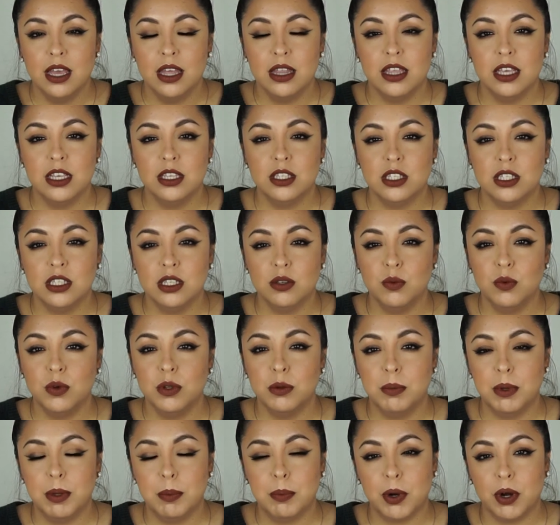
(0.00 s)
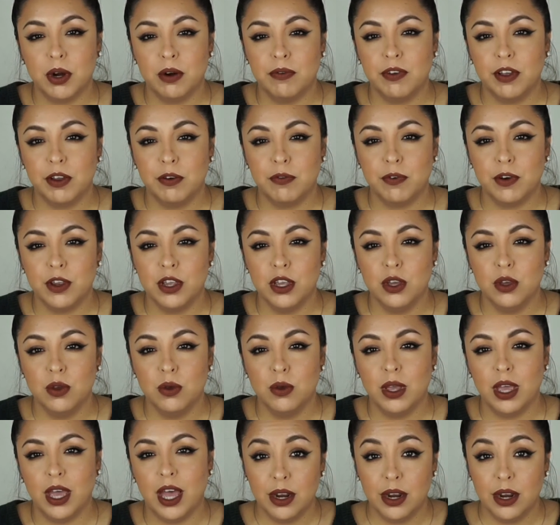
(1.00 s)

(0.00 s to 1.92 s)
this will be perfect for you.